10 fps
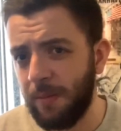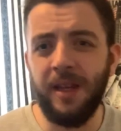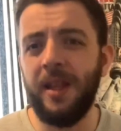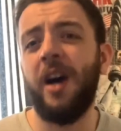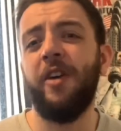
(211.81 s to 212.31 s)
You
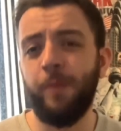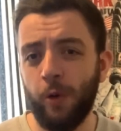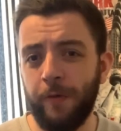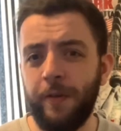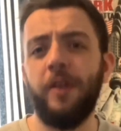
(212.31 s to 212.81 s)
need to have
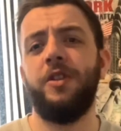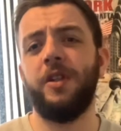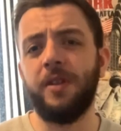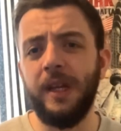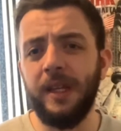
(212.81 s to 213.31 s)
both,
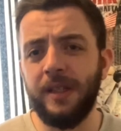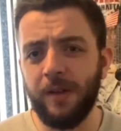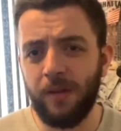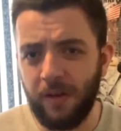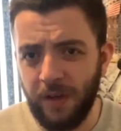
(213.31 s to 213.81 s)
just like
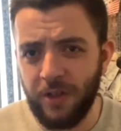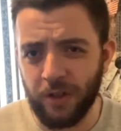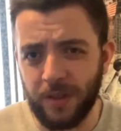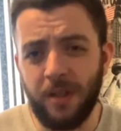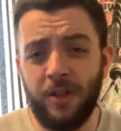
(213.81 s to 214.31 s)
Celtic
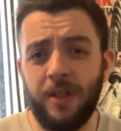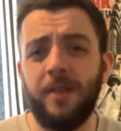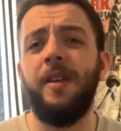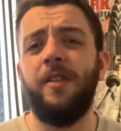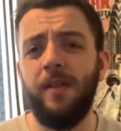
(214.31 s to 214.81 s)
Rangers, just
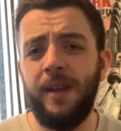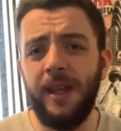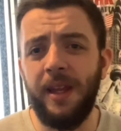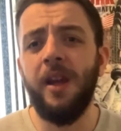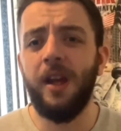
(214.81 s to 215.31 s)
like
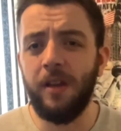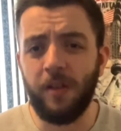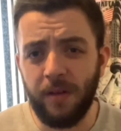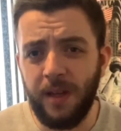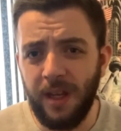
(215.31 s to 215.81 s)
Dundee and
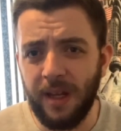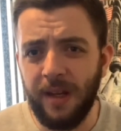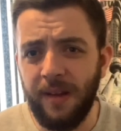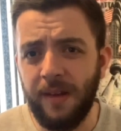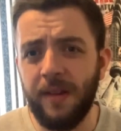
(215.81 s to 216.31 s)
Dundee
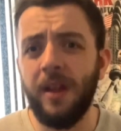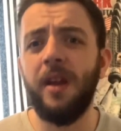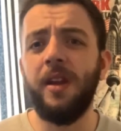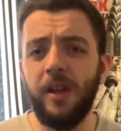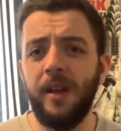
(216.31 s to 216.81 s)
United.
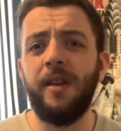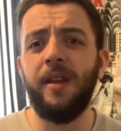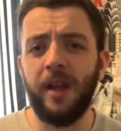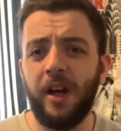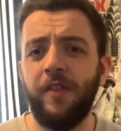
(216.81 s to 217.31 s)
You need
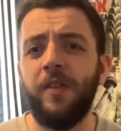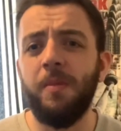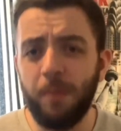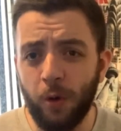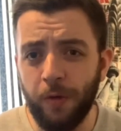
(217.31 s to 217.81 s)
to have
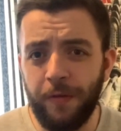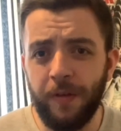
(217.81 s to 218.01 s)
both.